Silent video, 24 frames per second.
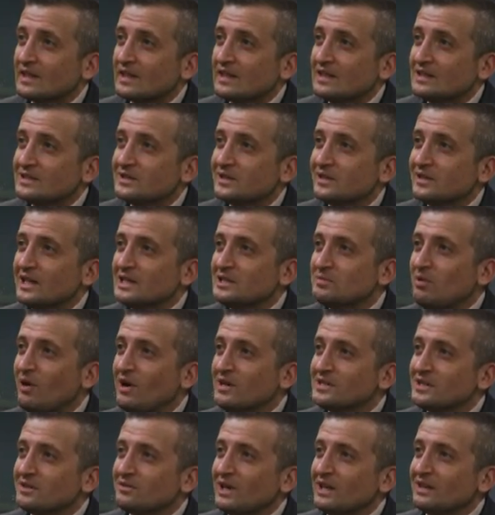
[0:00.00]
So let's
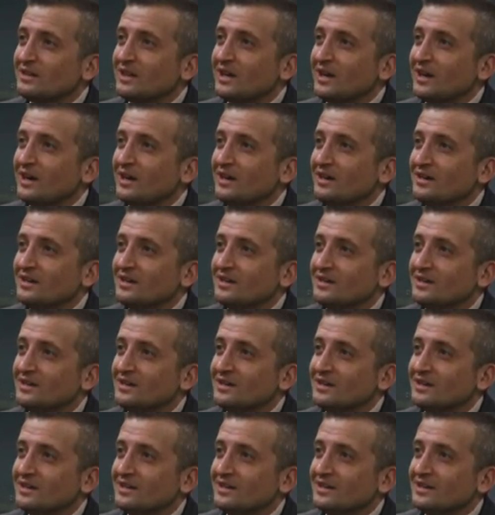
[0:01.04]
pause it right there.
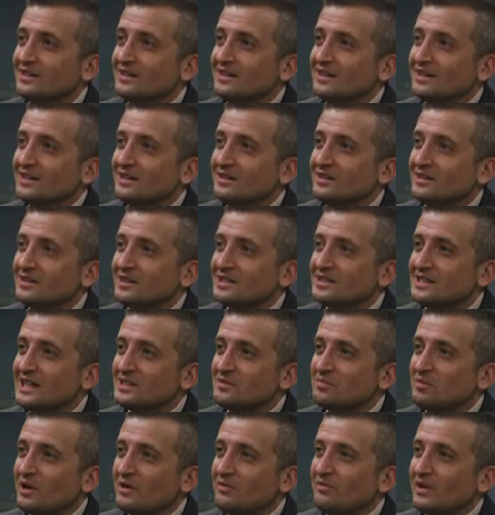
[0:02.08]
Because that's
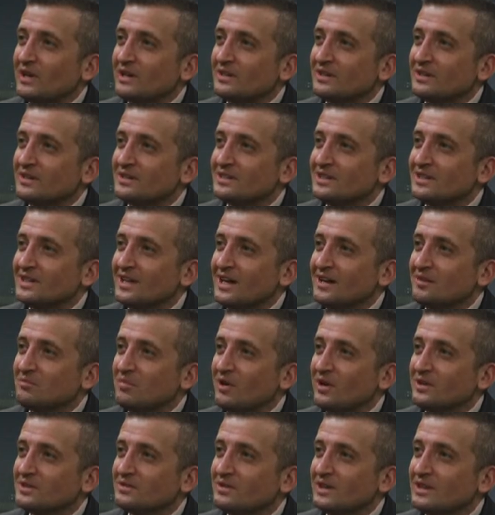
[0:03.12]
perfect. See that?
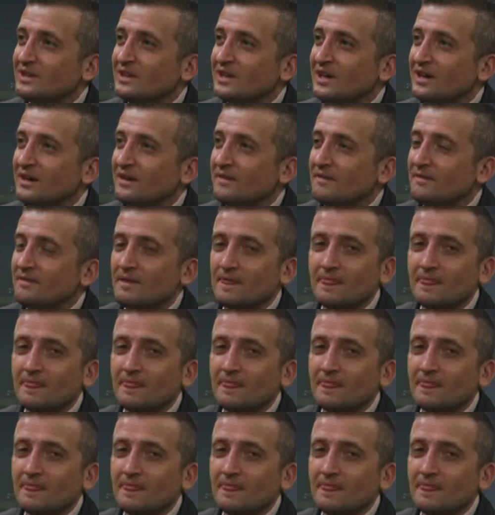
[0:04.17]
Pause it right there.